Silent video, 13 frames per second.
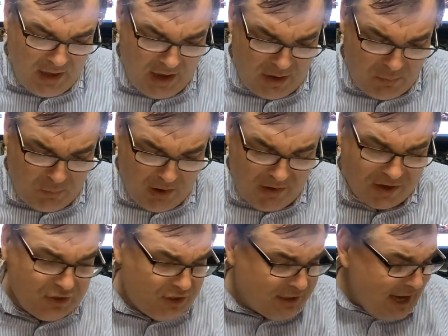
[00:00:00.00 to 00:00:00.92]
And where I
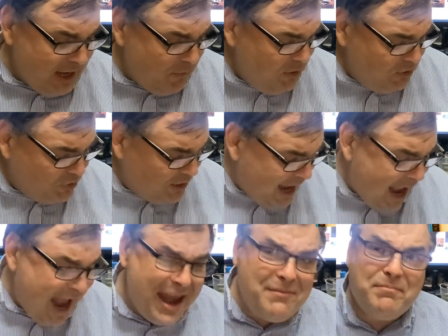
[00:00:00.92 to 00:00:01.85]
should take... Well, you should
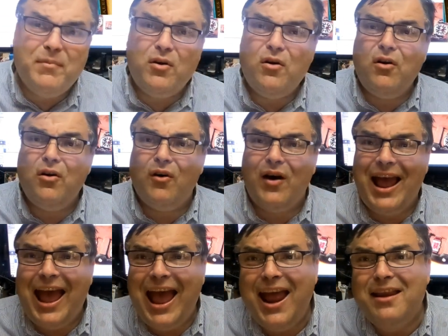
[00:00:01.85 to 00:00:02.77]
add more.
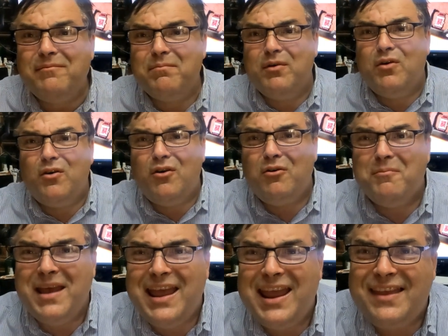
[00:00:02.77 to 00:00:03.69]
Add more,
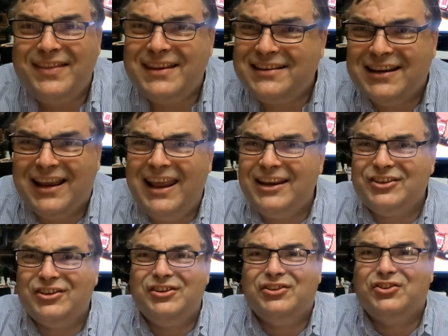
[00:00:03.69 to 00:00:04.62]
man. This
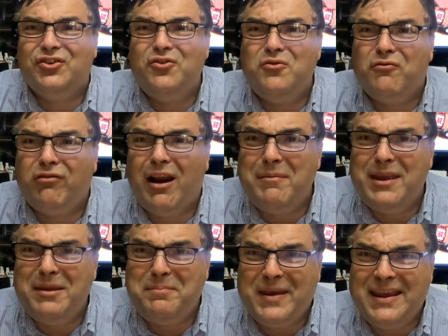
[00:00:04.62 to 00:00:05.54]
collection's two
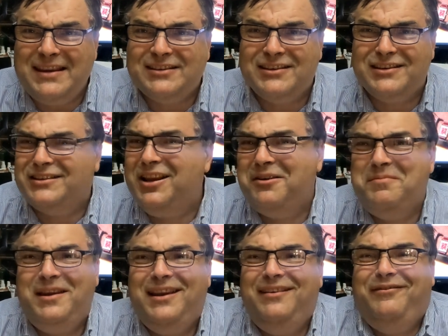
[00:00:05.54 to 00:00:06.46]
crummy pieces. I
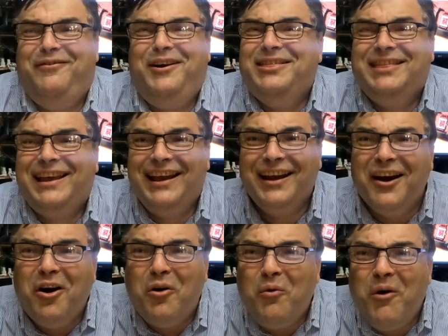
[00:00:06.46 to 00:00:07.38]
mean, what
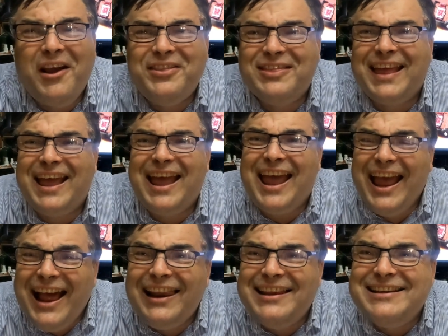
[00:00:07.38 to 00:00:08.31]
the
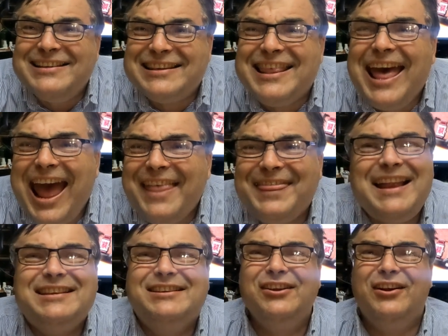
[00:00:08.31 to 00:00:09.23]
hell is that?
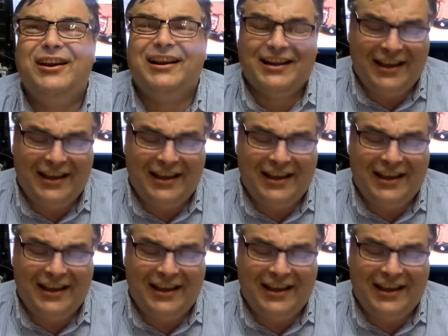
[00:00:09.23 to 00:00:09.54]
That's not a